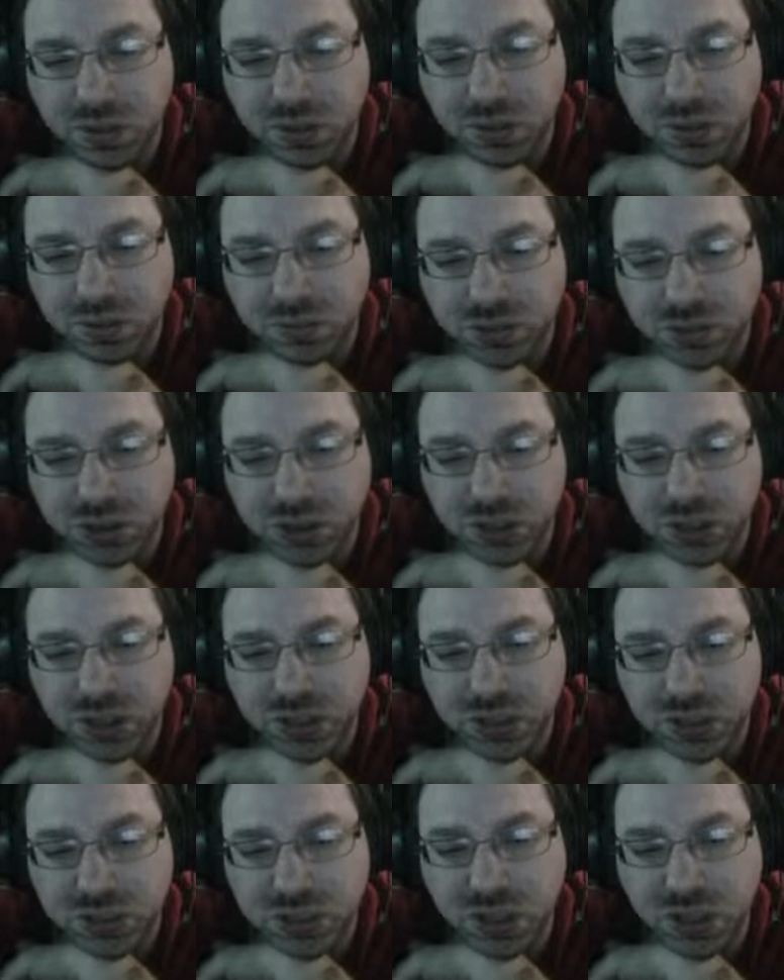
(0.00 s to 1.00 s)
I'm just
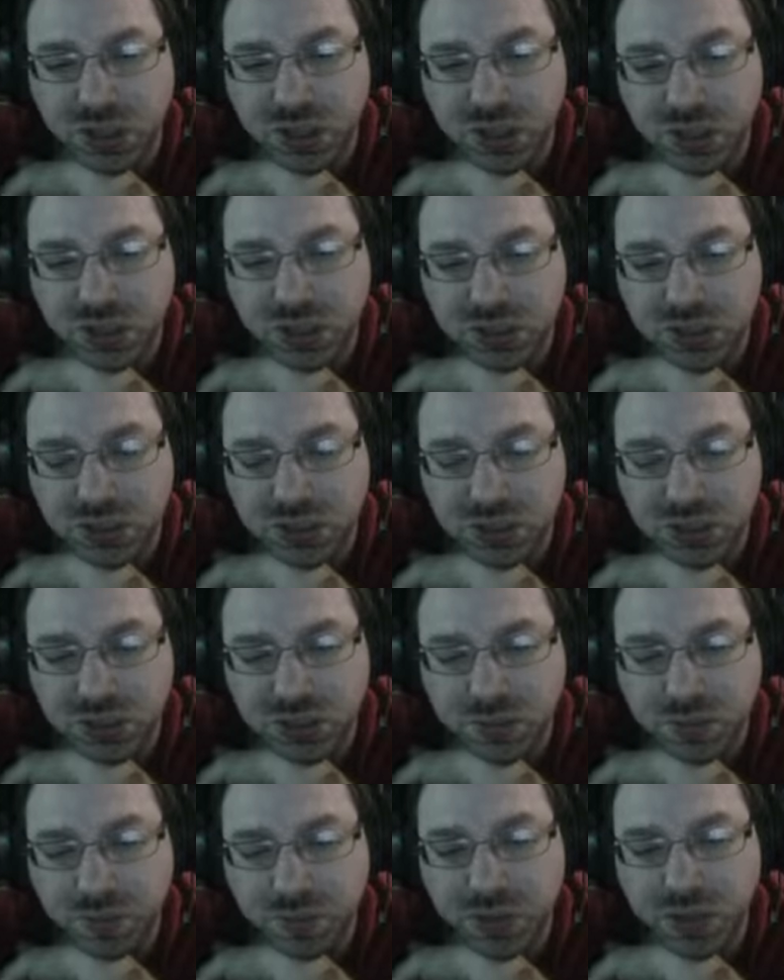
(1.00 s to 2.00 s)
gonna say that he's gonna
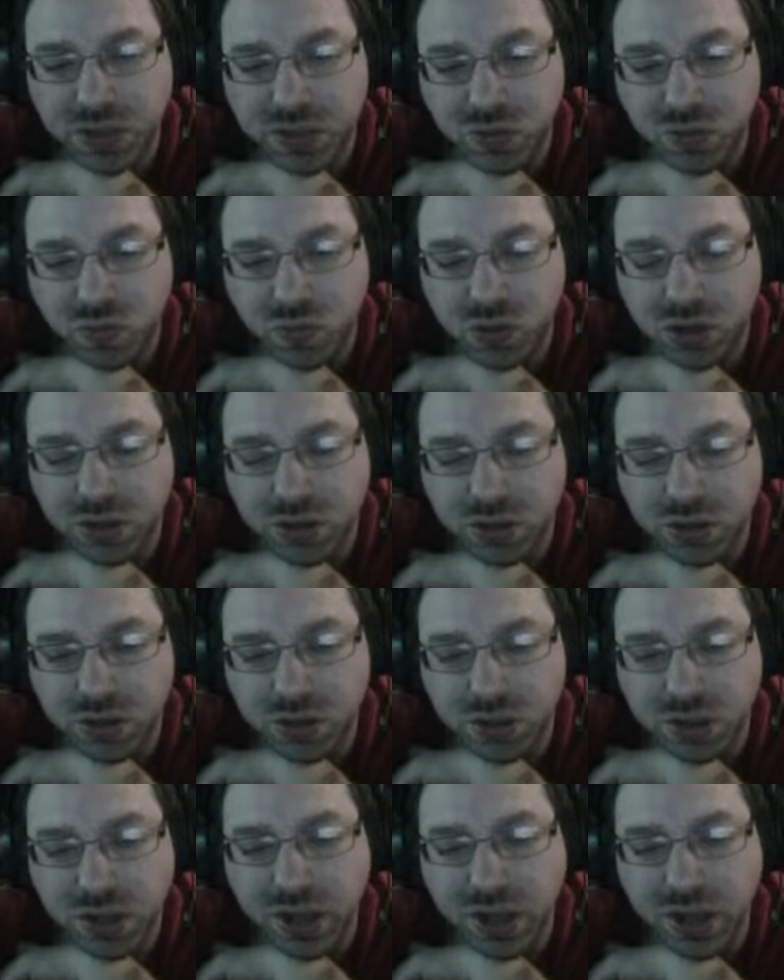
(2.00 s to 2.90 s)
spend 1